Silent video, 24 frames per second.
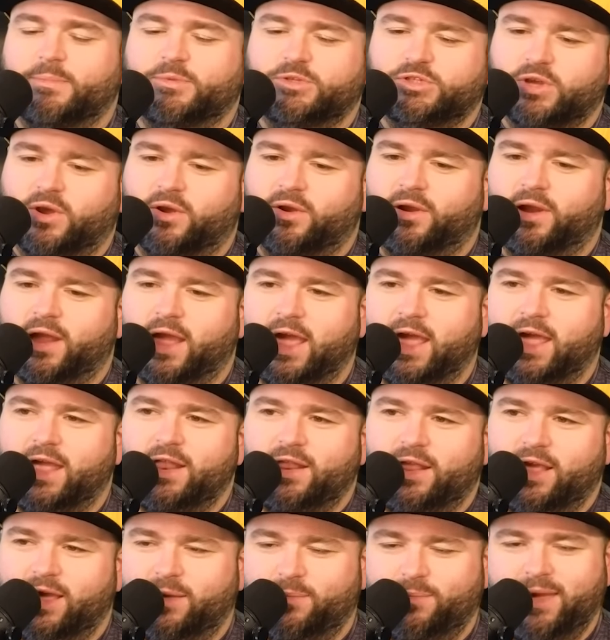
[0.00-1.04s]
chart,
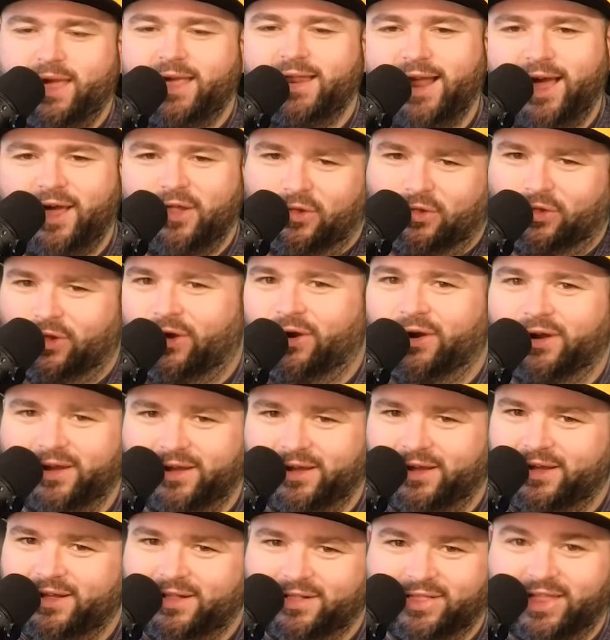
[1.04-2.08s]
and it may not
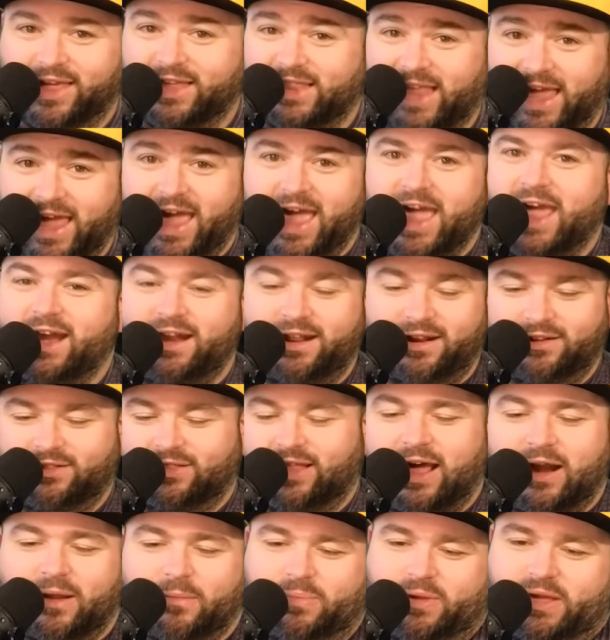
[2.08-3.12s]
look like they added a
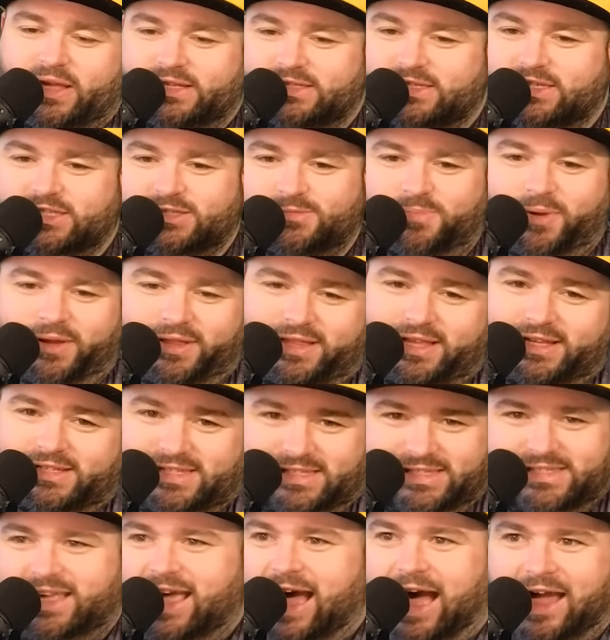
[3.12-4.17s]
lot of pieces, but
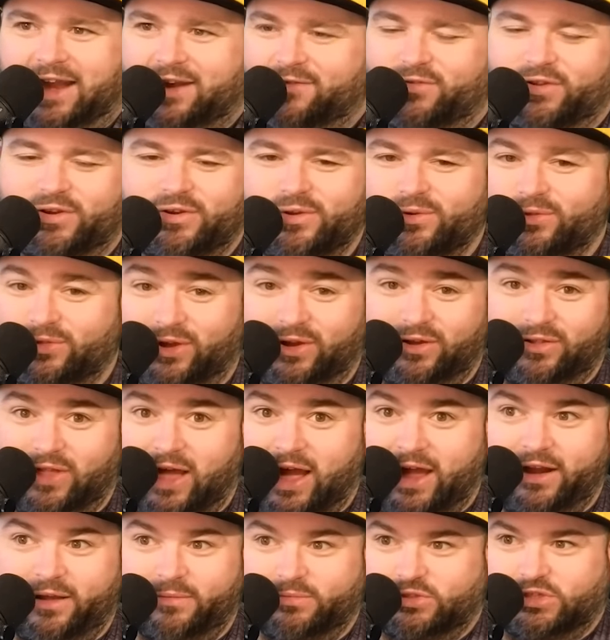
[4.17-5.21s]
this is kind of a new look
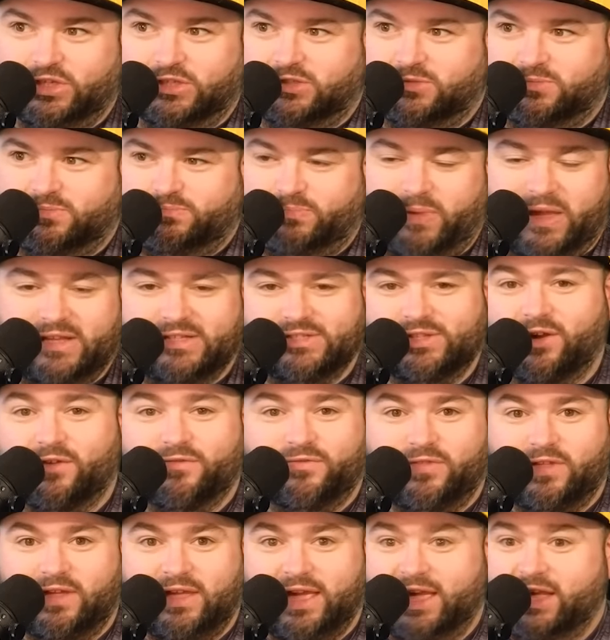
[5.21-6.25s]
lineup just based
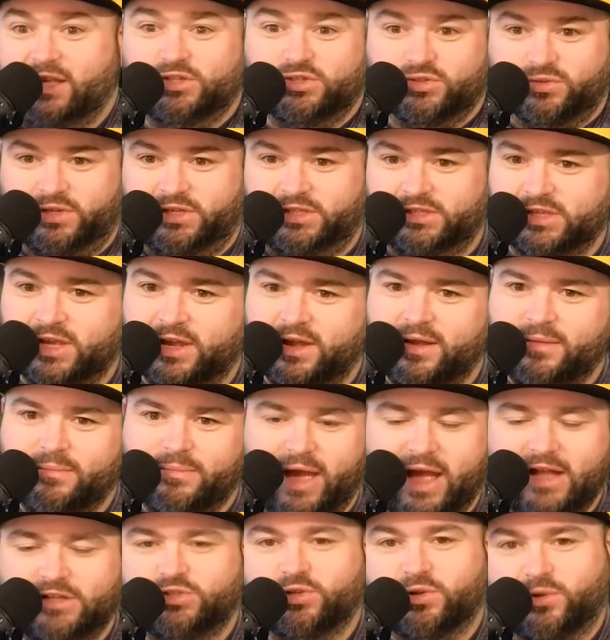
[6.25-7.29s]
off the injuries.
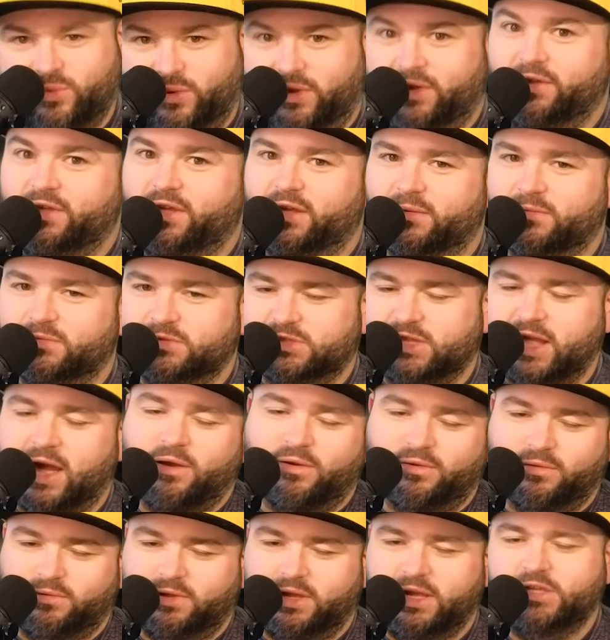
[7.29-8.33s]
Patrick Williams,
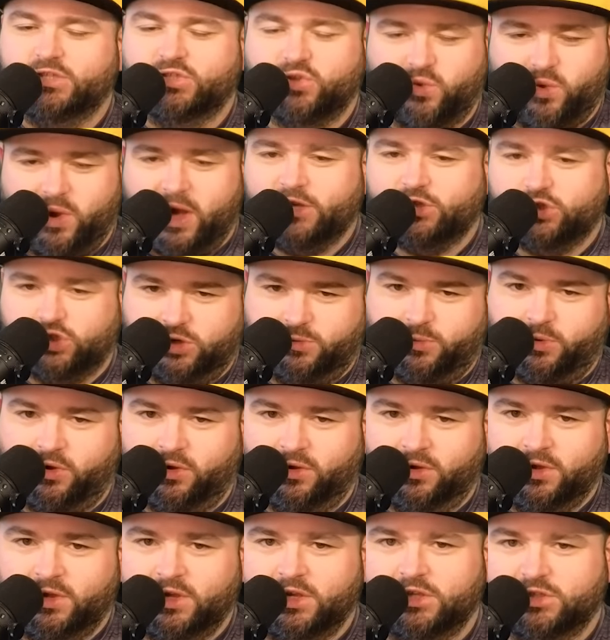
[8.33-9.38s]
now he's
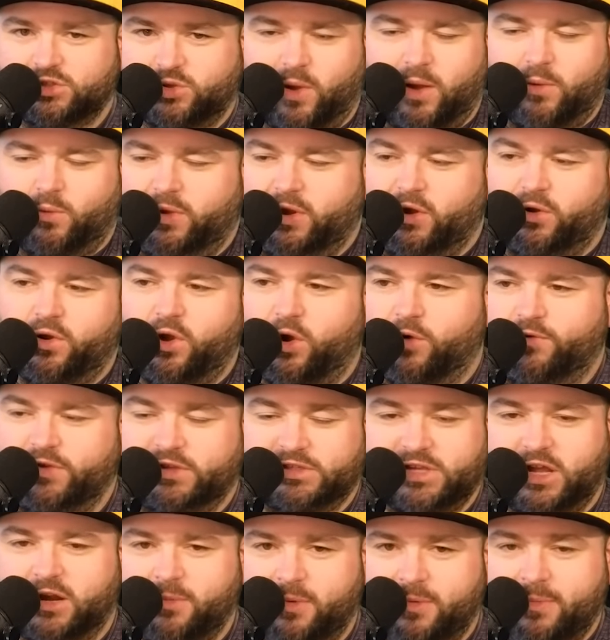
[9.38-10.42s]
questionable, so we don't know if
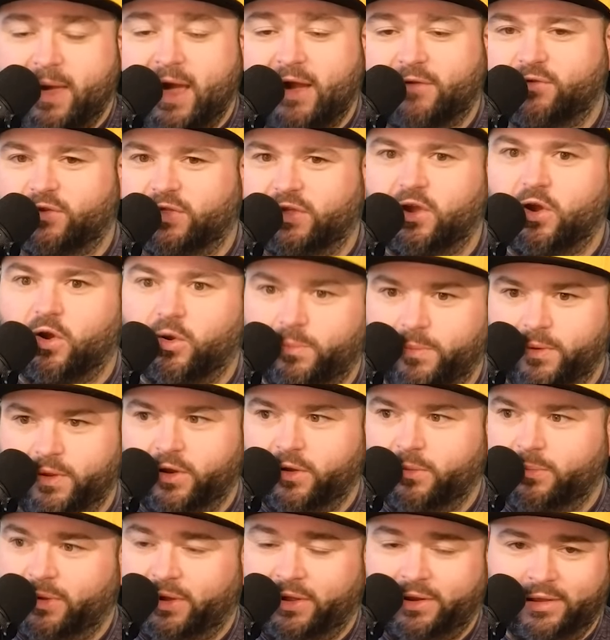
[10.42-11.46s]
he's going to be back for the
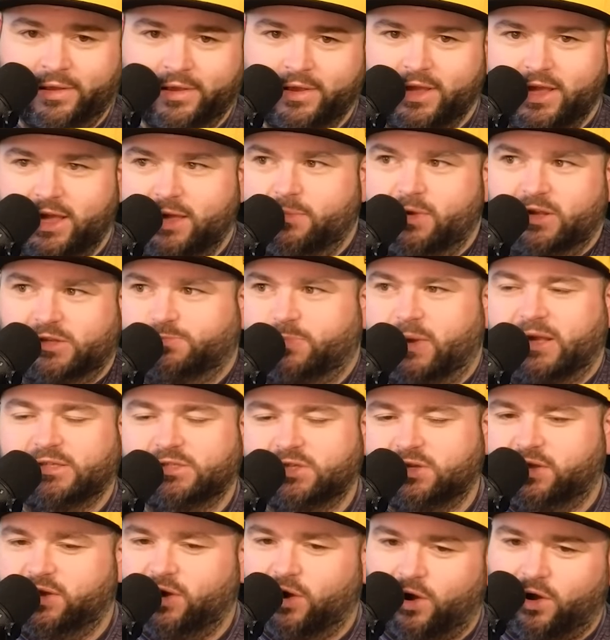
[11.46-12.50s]
opener, but he missed
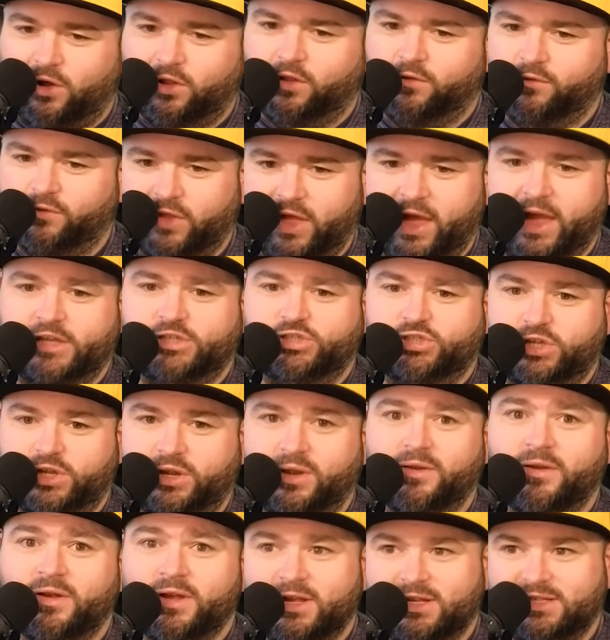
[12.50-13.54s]
basically all of last
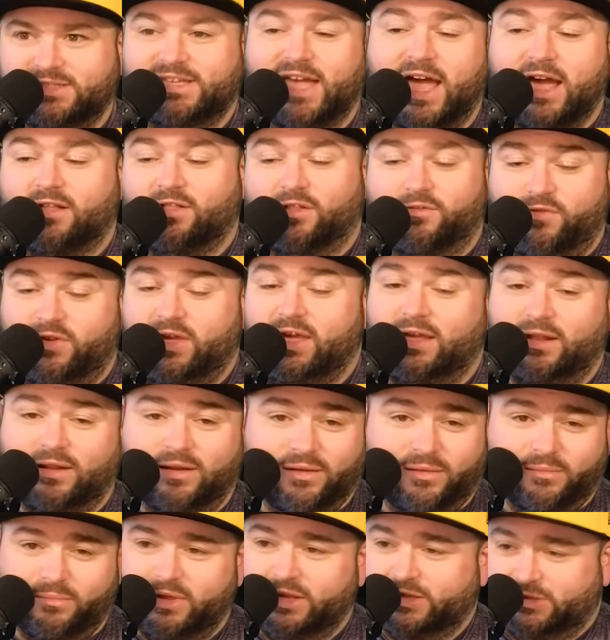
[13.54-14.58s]
year. Zach
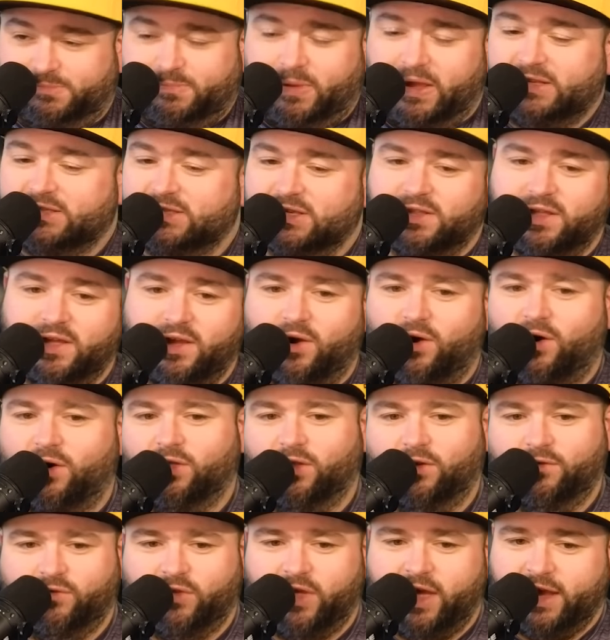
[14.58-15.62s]
LaVine missed basically
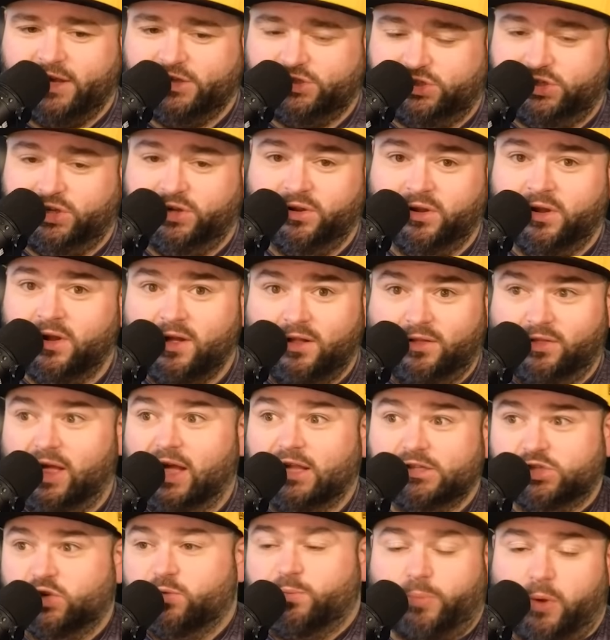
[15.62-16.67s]
all of last year.
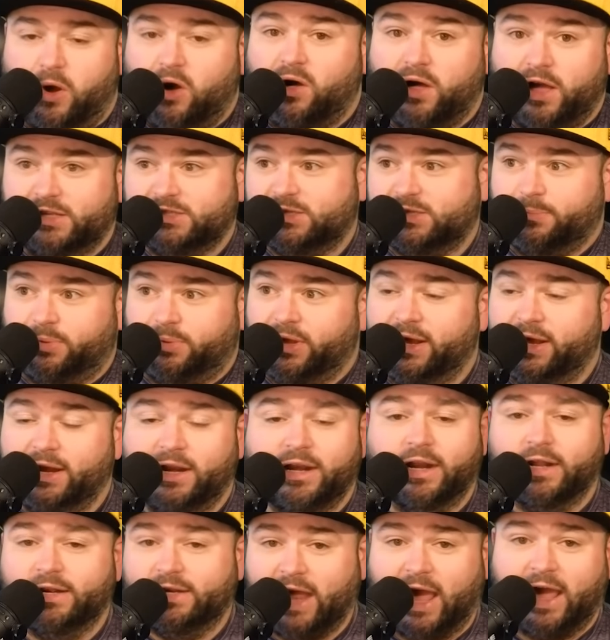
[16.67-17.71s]
Lonzo Ball hasn't played
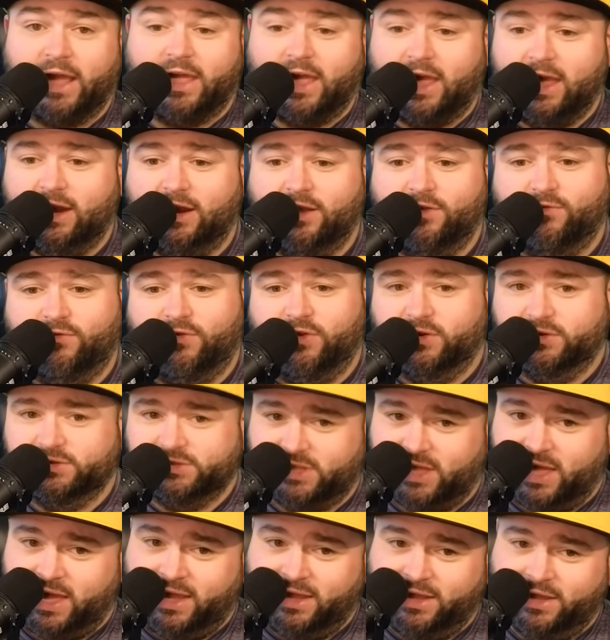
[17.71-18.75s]
in a decade, it feels like.